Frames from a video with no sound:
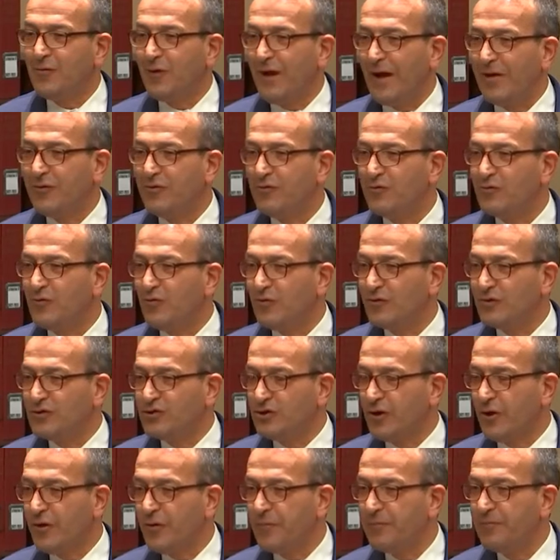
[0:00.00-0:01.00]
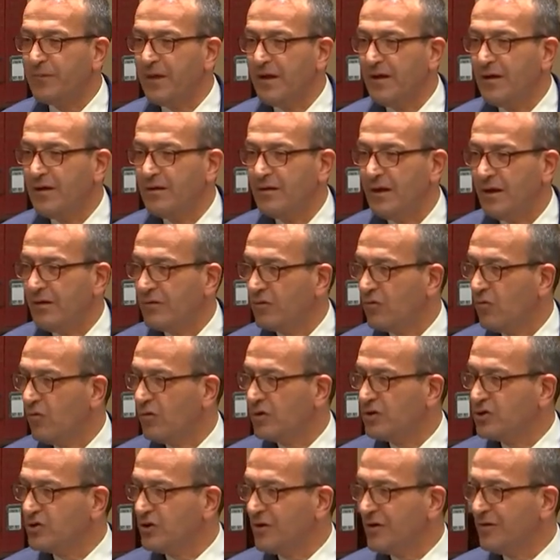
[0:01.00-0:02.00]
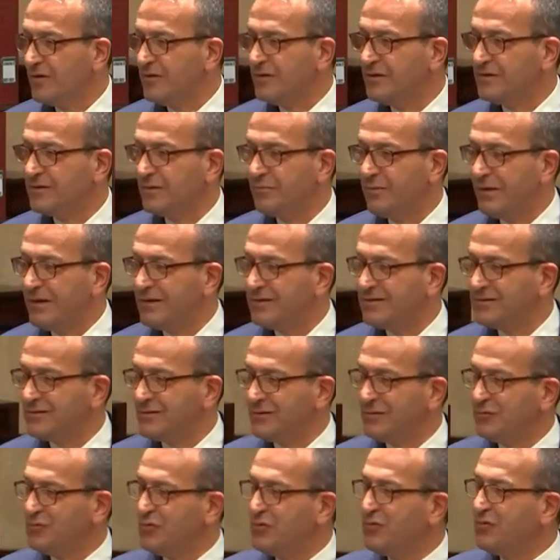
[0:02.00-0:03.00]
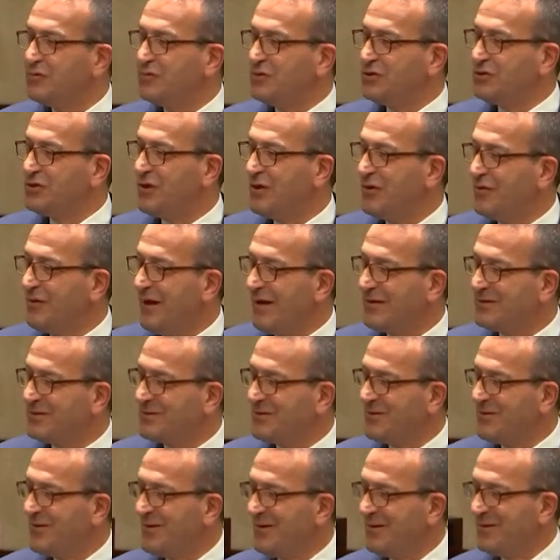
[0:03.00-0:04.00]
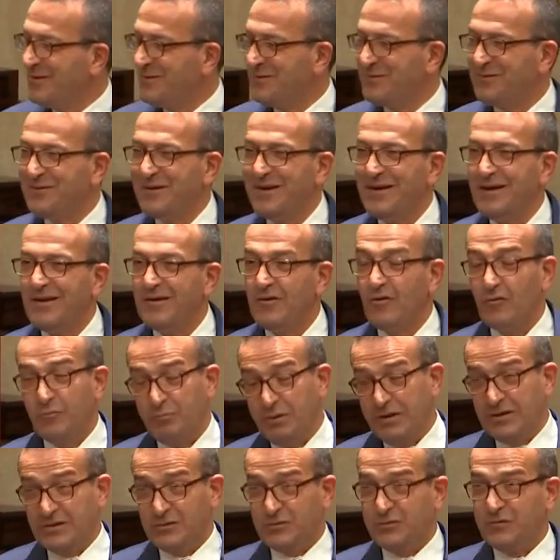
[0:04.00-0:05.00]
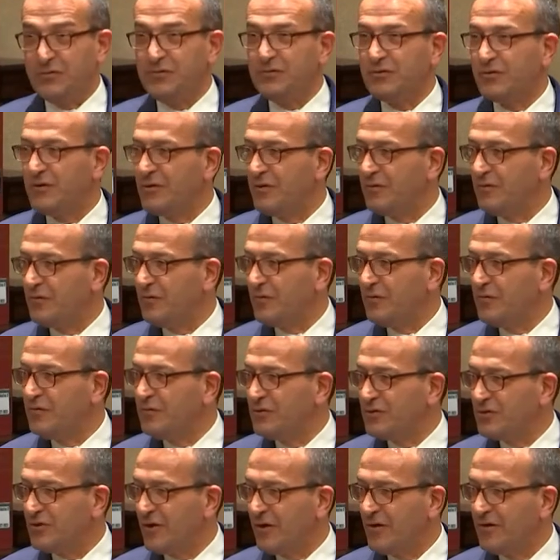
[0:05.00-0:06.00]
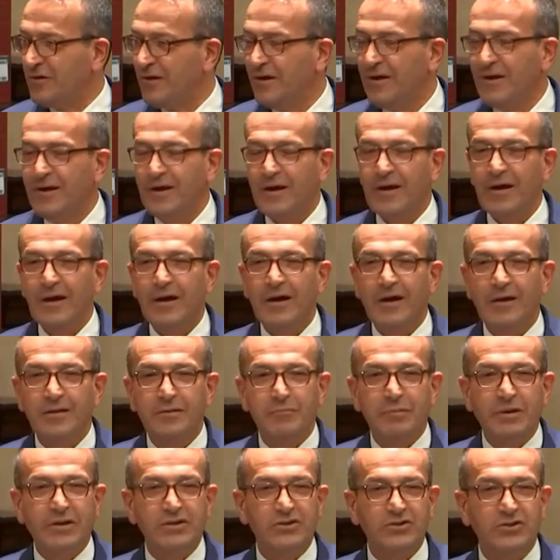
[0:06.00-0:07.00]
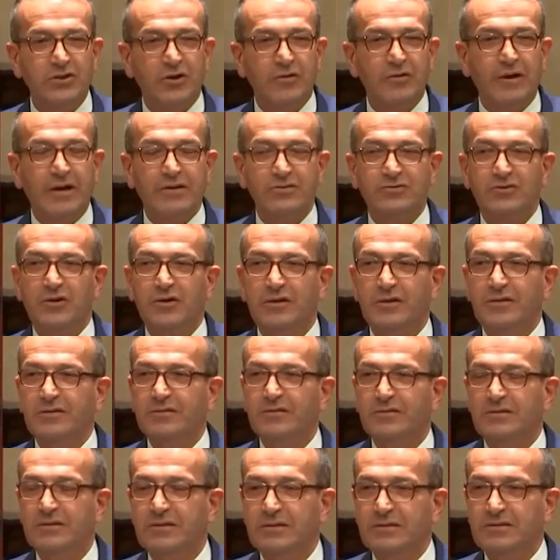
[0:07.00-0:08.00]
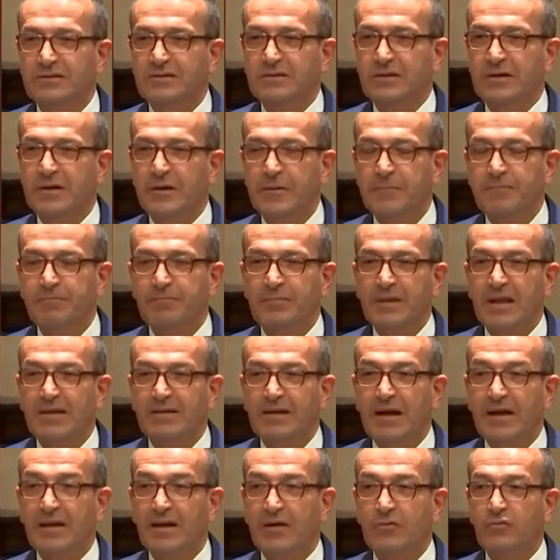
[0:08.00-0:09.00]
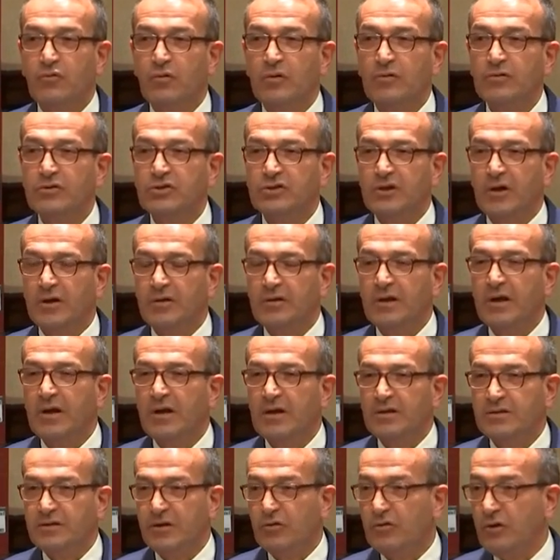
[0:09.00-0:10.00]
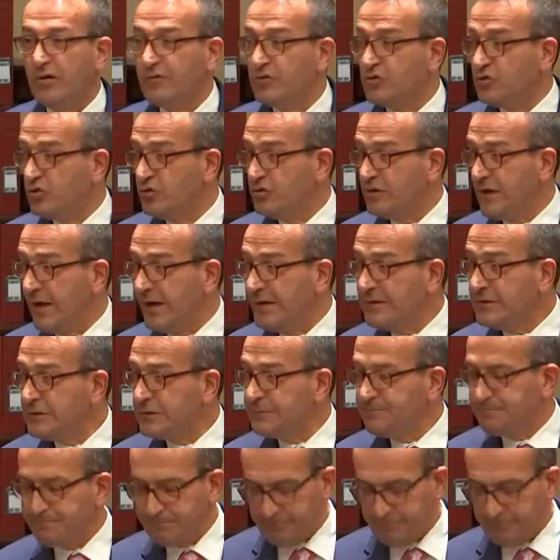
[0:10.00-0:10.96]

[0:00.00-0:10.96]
annual Gawler Show. Now, the Gawler Show is the biggest rural show outside of, or biggest rural show, and biggest show outside of this, the Adelaide Royal Show. It's held over 2 days,